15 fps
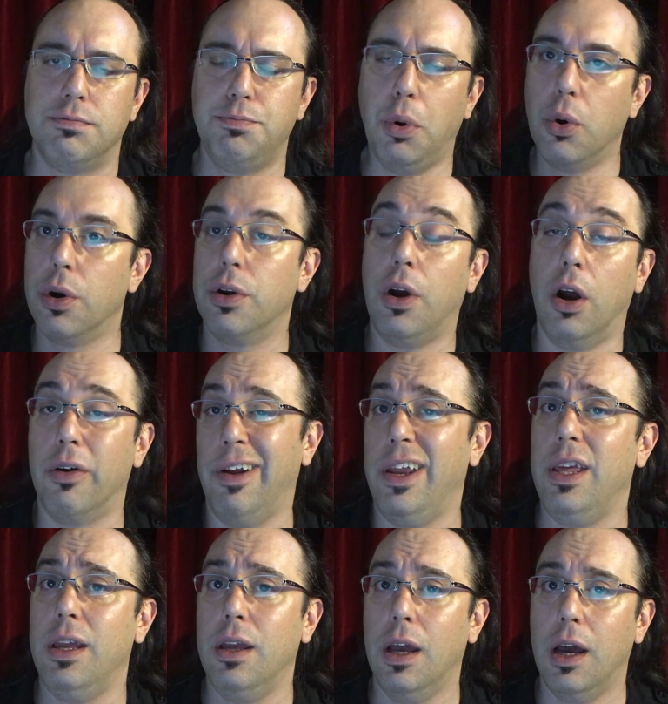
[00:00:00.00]
board
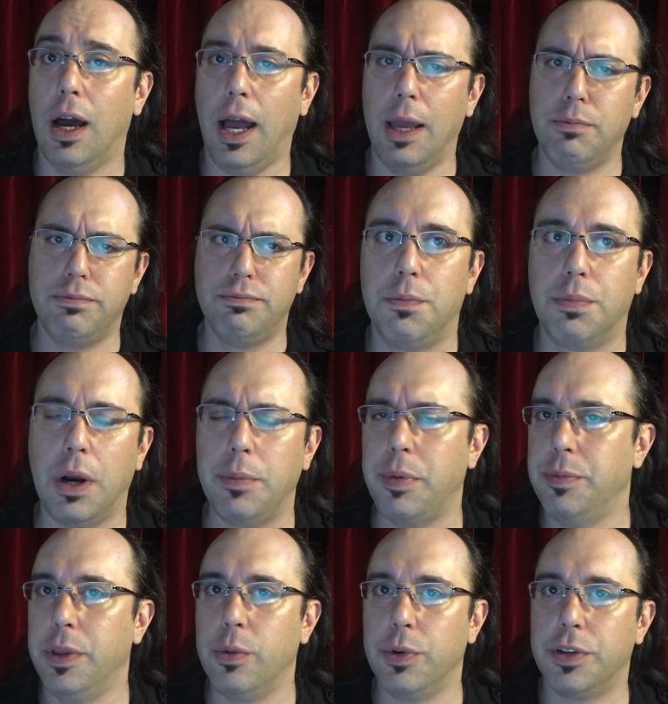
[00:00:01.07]
already, I
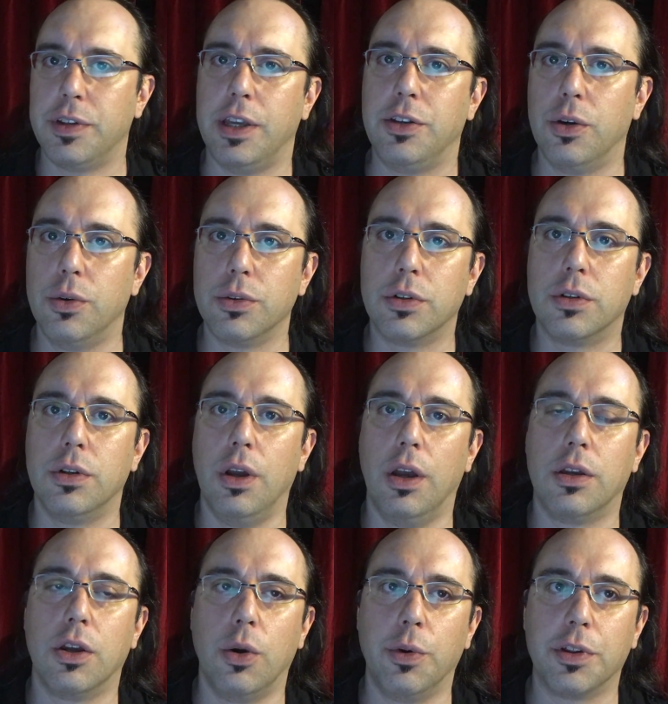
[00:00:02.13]
probably would say don't
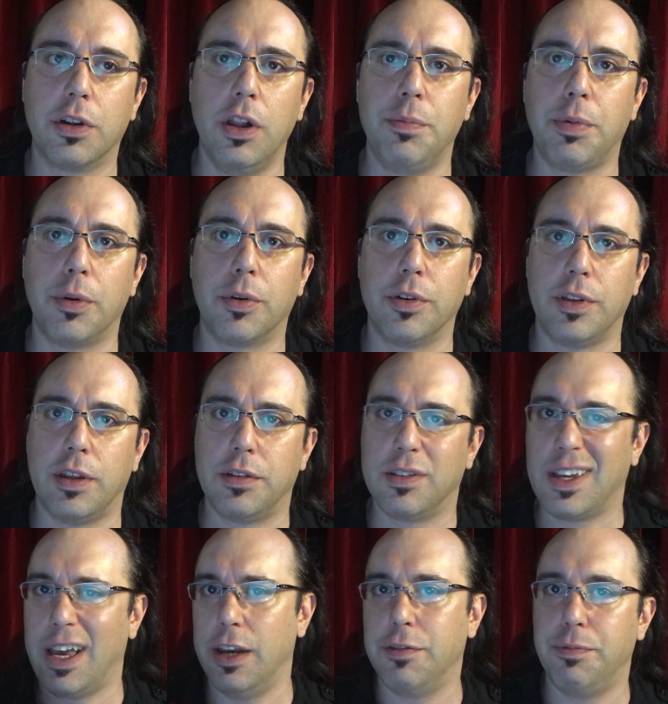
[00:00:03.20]
go with Clipper, because that's
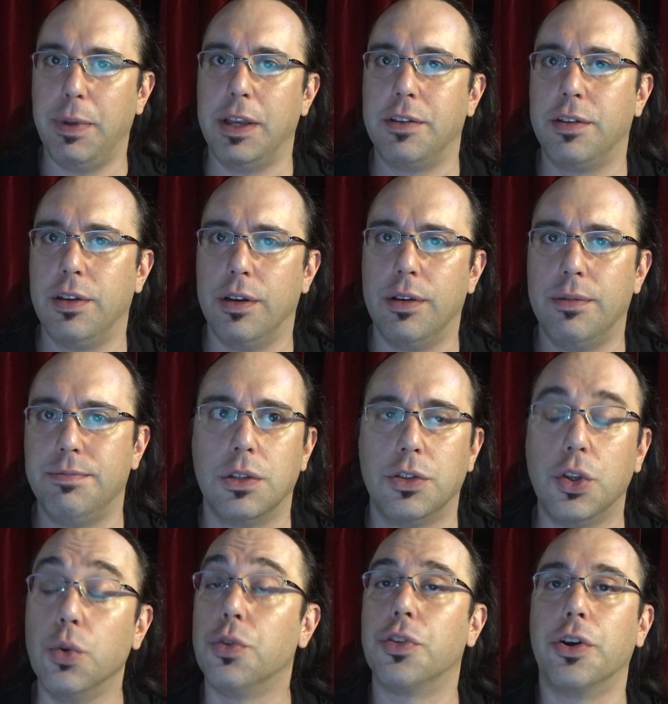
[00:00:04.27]
kind of meant to
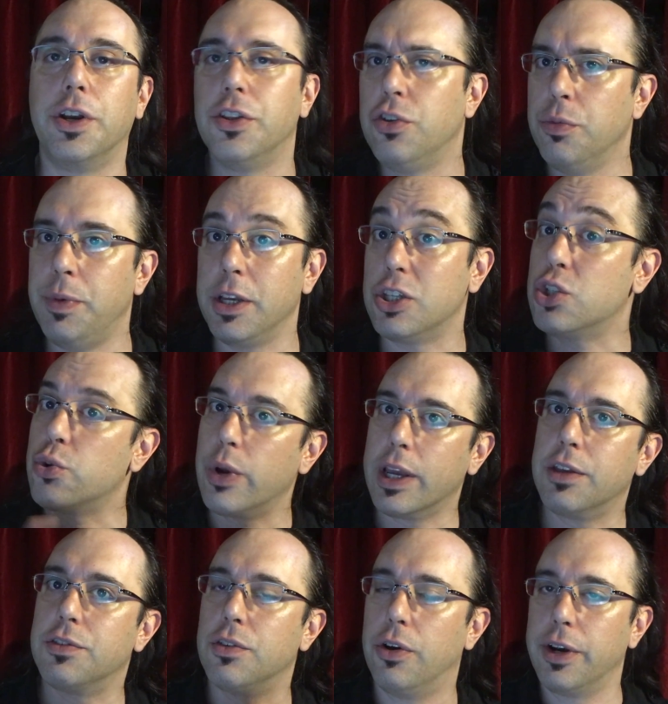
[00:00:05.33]
do 32-bit
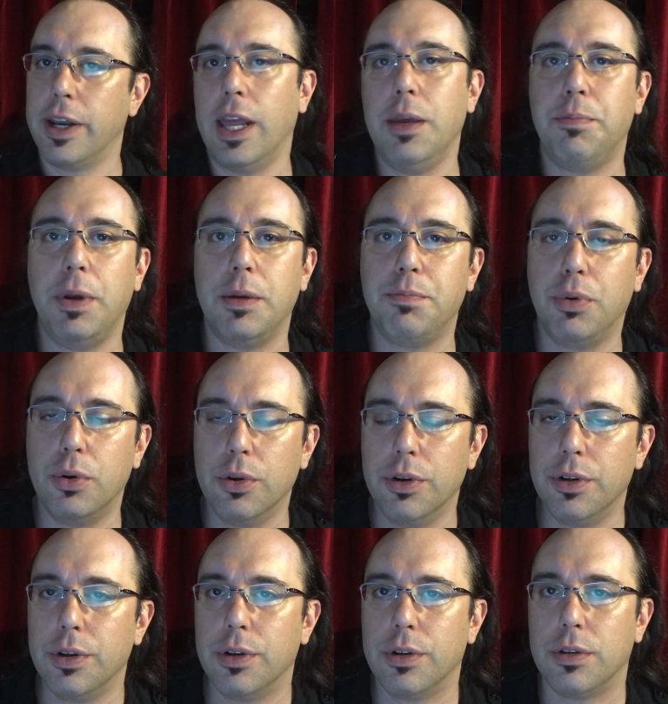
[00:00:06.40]
tricks on an 8-bit board.
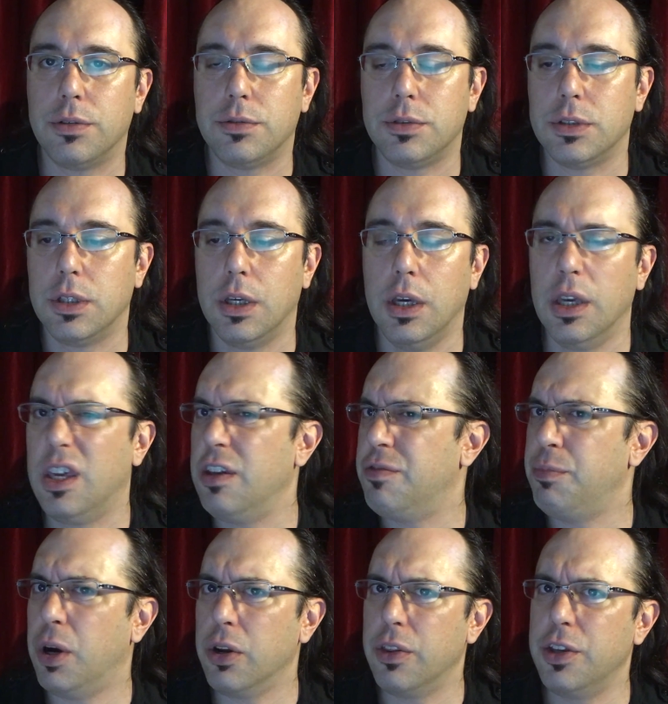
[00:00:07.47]
Give
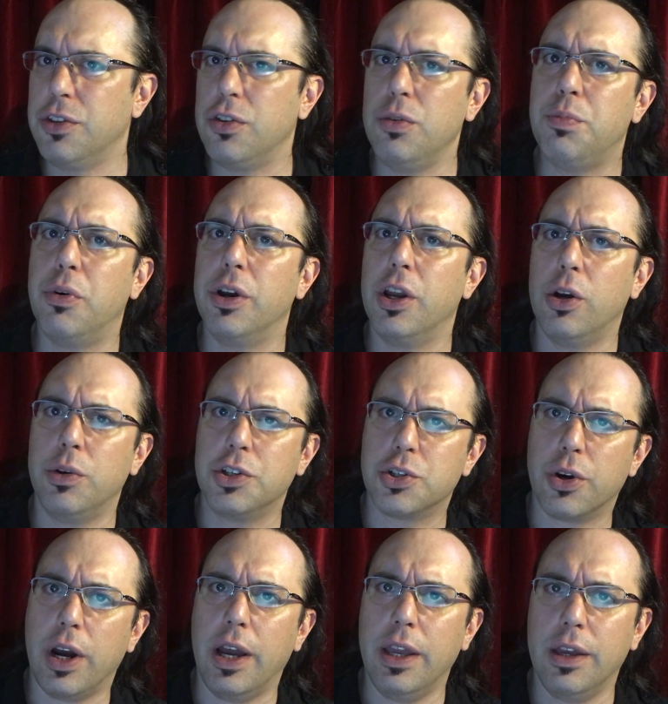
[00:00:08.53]
Marlin 2.0 a
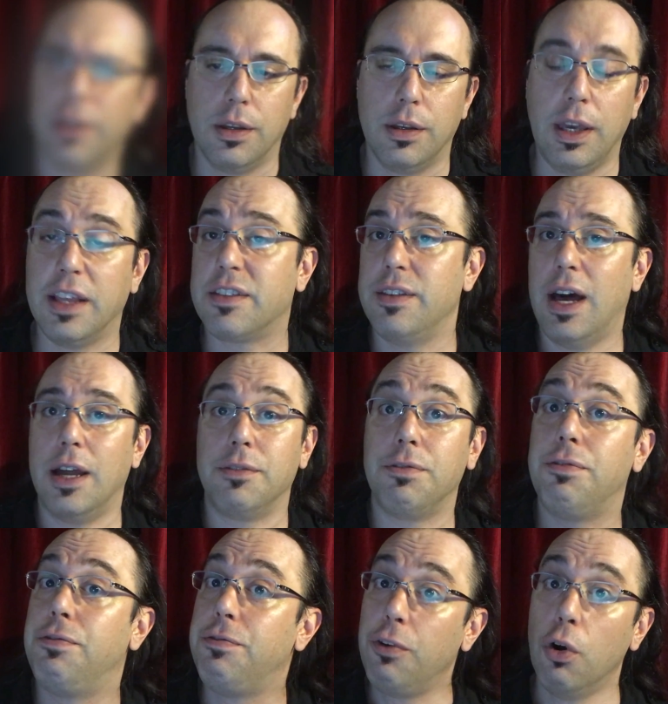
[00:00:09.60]
try. It's not
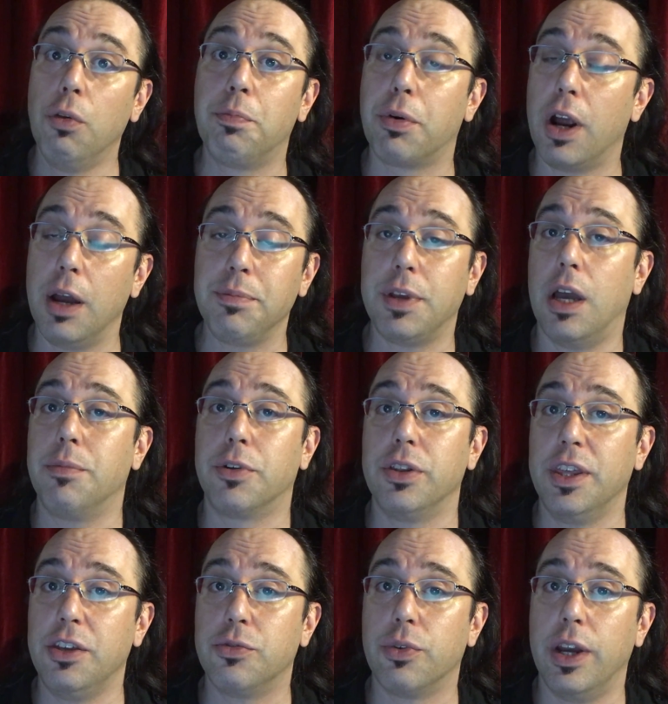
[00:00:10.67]
full primetime
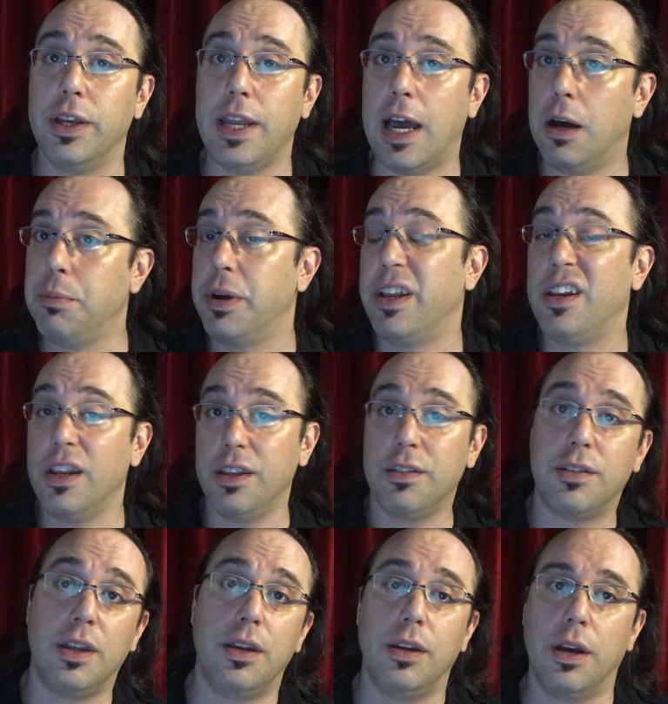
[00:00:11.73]
release right now, but it
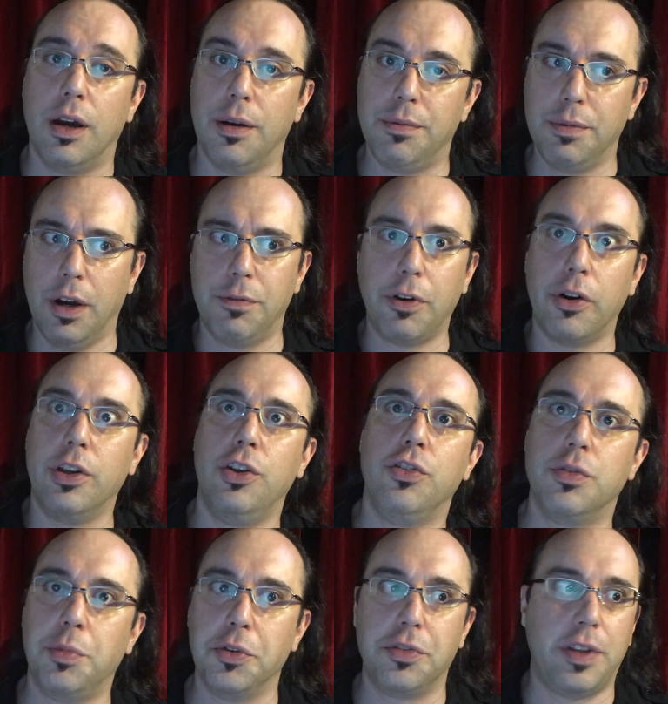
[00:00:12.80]
is in a very
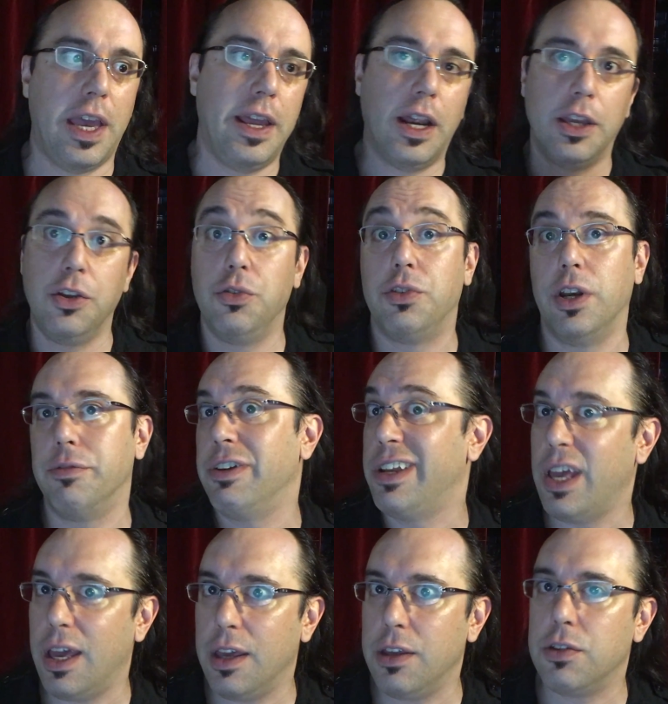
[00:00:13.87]
usable state. I use it every day,